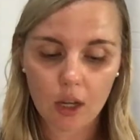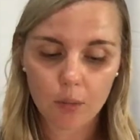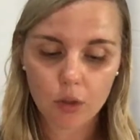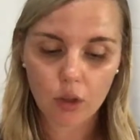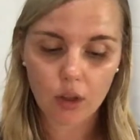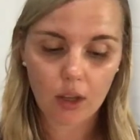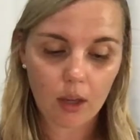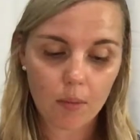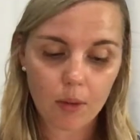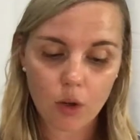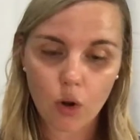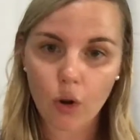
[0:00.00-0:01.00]
So there can
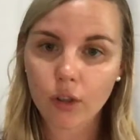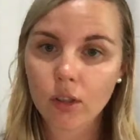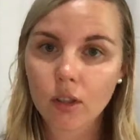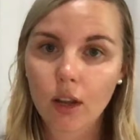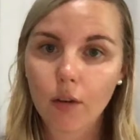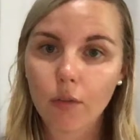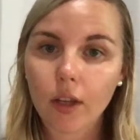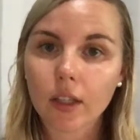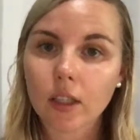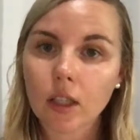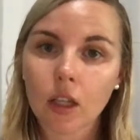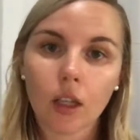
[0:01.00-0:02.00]
be known side
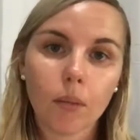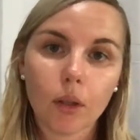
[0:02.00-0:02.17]
effects and there can